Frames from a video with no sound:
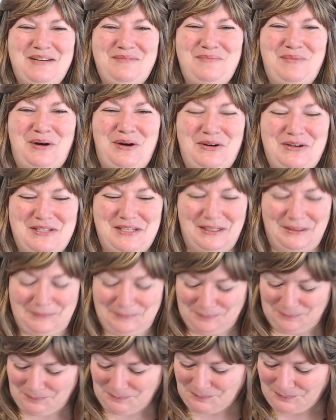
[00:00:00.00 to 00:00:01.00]

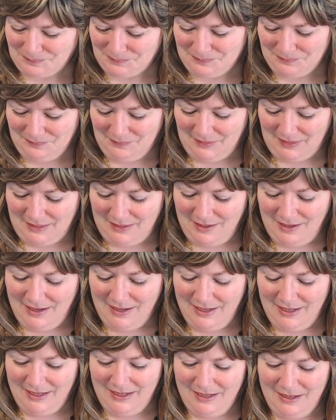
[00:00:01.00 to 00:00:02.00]
person.
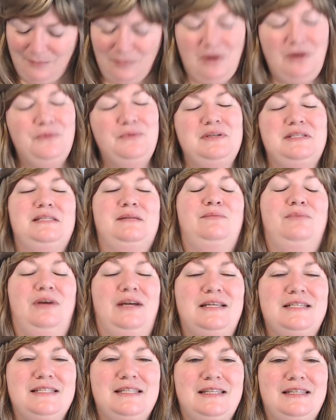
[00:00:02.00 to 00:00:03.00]
I am always
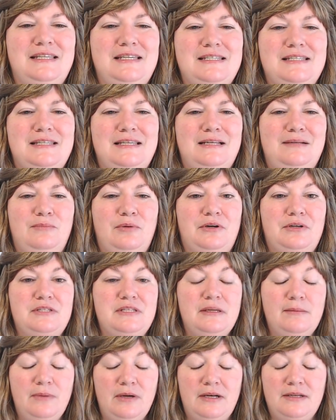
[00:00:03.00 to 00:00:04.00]
impressed that these little birds,
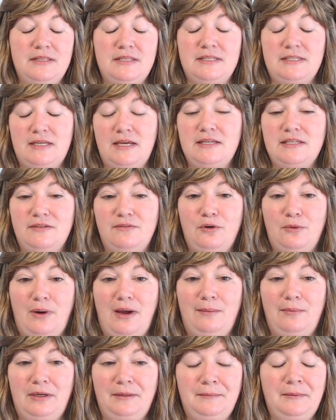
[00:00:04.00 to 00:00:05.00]
they're about the size of a
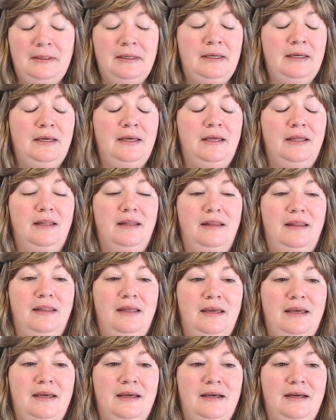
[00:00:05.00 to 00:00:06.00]
robin,
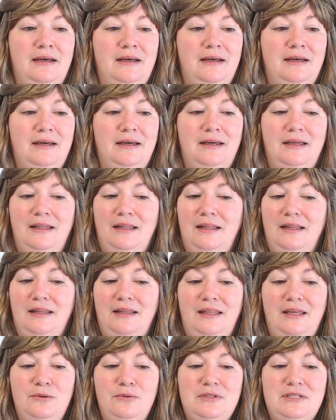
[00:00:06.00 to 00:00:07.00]

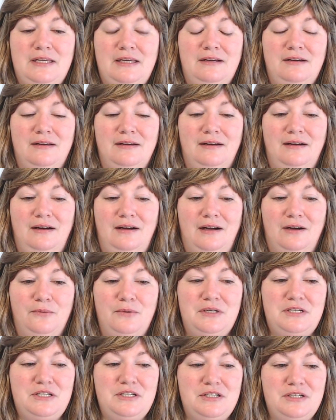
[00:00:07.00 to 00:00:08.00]
they will take on a hawk,
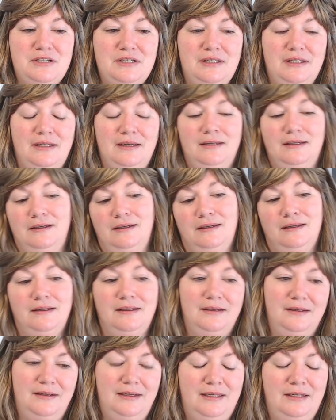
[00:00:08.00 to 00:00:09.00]
which,
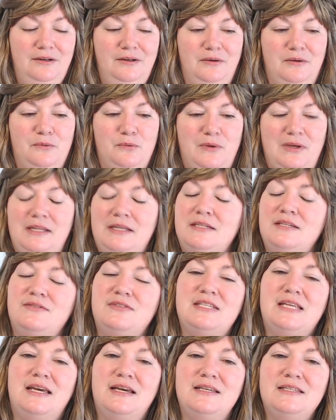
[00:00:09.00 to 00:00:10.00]
I don't know, in relative
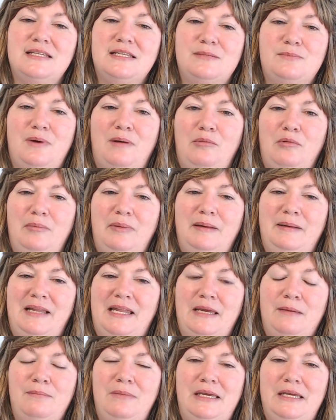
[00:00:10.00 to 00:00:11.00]
size, that's probably
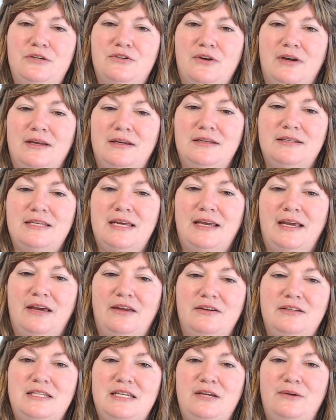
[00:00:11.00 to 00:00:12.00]
like me trying to take out
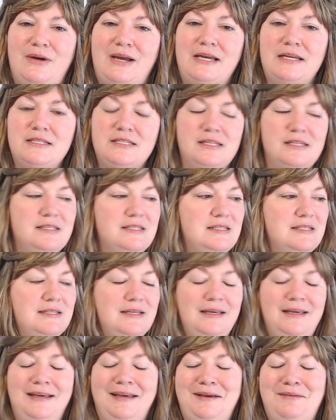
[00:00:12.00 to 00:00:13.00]
a T-Rex that's
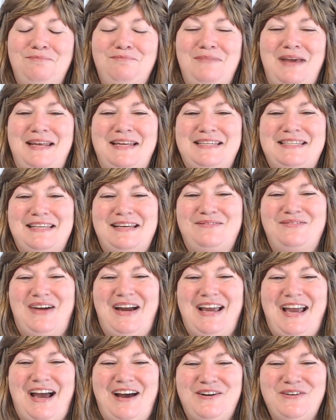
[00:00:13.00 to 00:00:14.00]
menacing
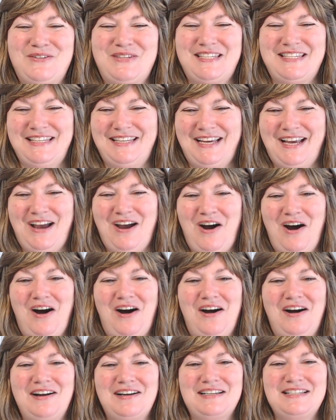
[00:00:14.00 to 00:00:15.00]
my house.
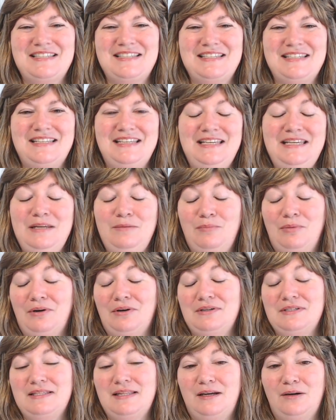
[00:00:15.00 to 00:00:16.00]
Hawks eat
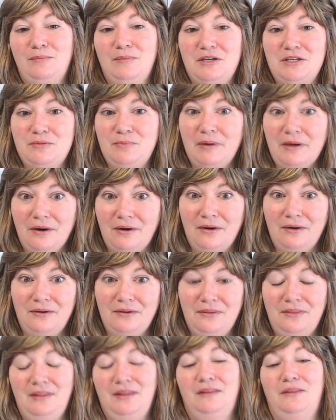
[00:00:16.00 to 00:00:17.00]
birds that are much bigger
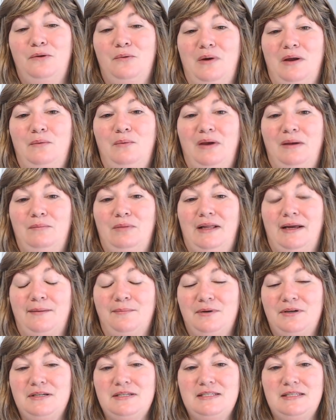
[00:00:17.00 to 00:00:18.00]
than the red-winged
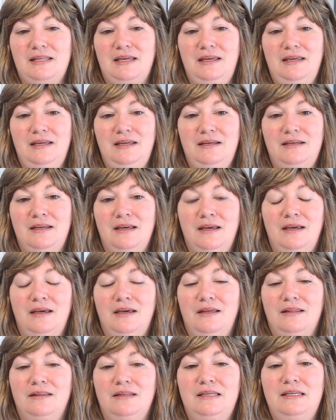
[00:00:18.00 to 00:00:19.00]
blackbirds. They eat
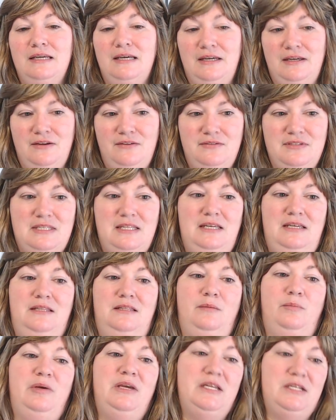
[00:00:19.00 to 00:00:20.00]
the doves, they eat
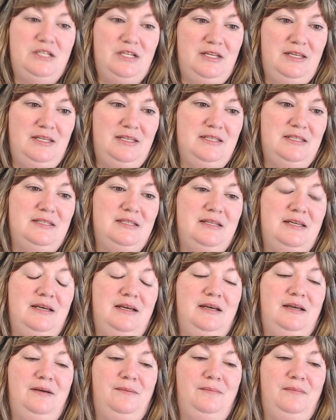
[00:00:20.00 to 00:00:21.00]
the pigeons,
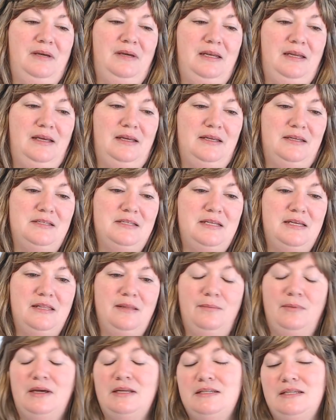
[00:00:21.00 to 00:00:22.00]
and I see
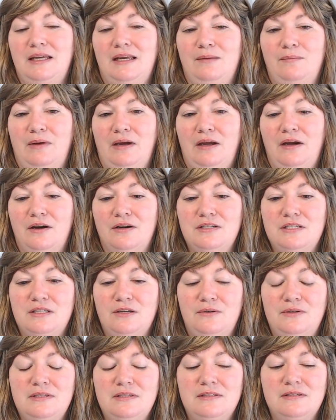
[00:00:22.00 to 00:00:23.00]
them hunting in my yard,
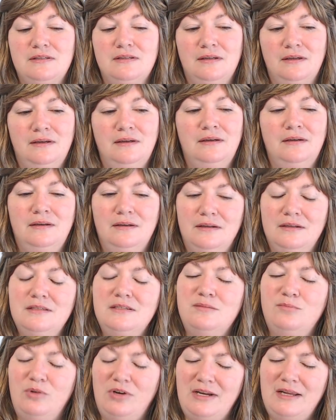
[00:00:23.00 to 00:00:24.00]
so
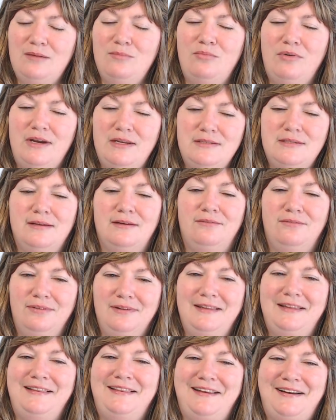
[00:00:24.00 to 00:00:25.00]
it's pretty
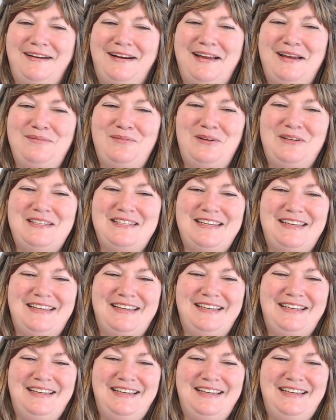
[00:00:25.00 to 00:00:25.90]
impressive that they're able to